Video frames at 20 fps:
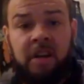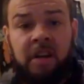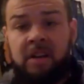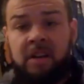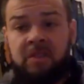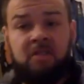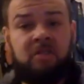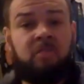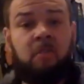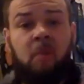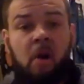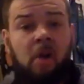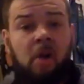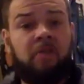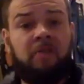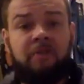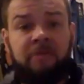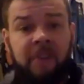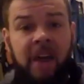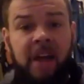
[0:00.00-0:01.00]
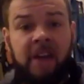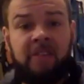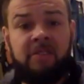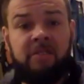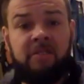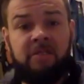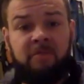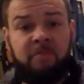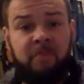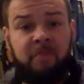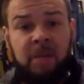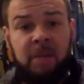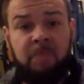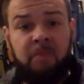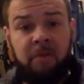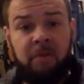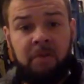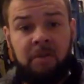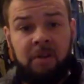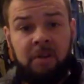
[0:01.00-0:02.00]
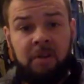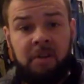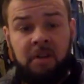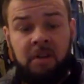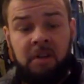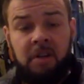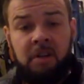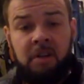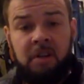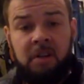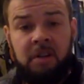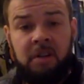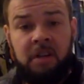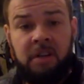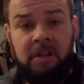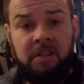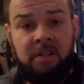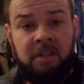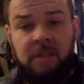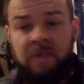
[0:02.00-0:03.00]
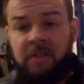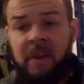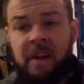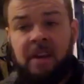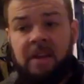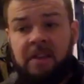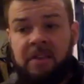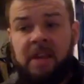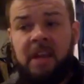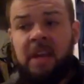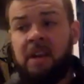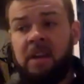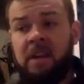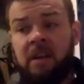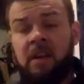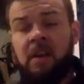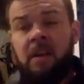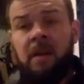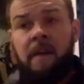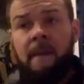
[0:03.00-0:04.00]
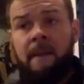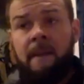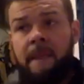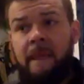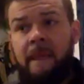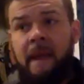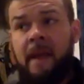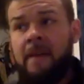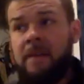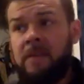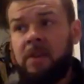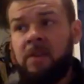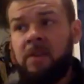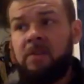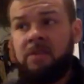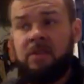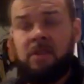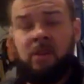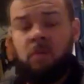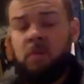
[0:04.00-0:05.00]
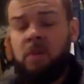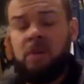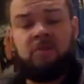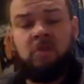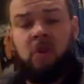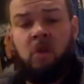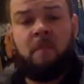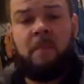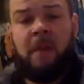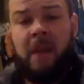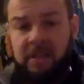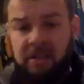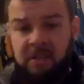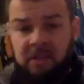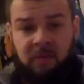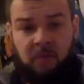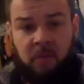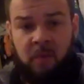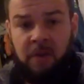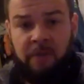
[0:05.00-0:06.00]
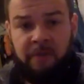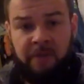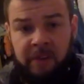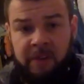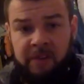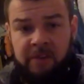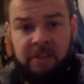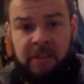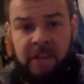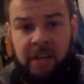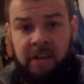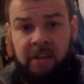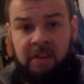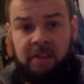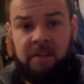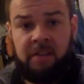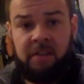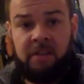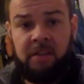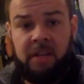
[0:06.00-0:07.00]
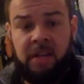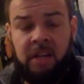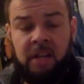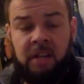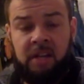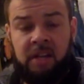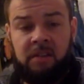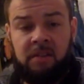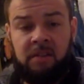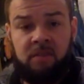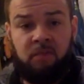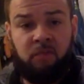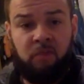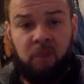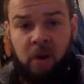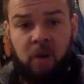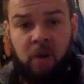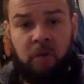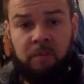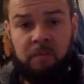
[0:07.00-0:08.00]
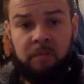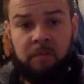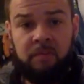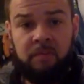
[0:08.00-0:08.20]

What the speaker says: into smaller factions of people. Because if anything, like there was no massive welfare state in Rome,